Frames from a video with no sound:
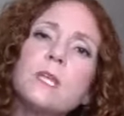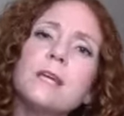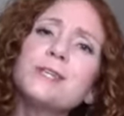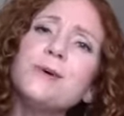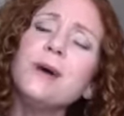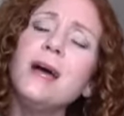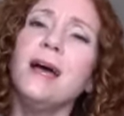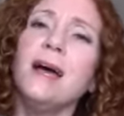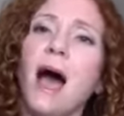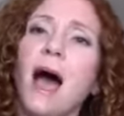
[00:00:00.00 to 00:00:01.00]
So
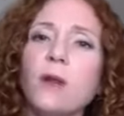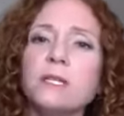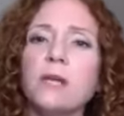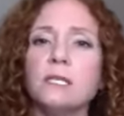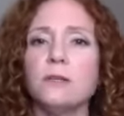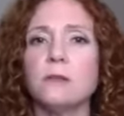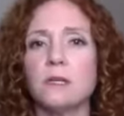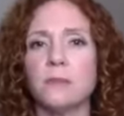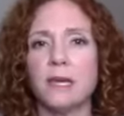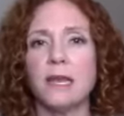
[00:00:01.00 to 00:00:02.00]
I want to talk to you a
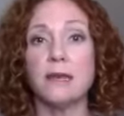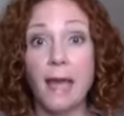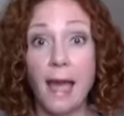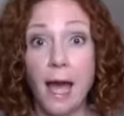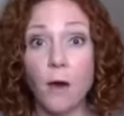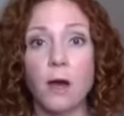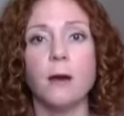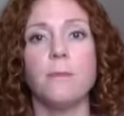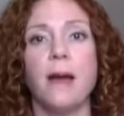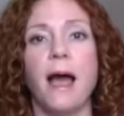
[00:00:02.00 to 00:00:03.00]
little bit now
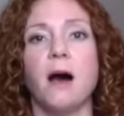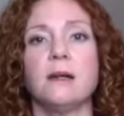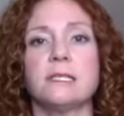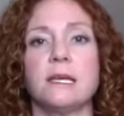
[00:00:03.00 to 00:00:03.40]
about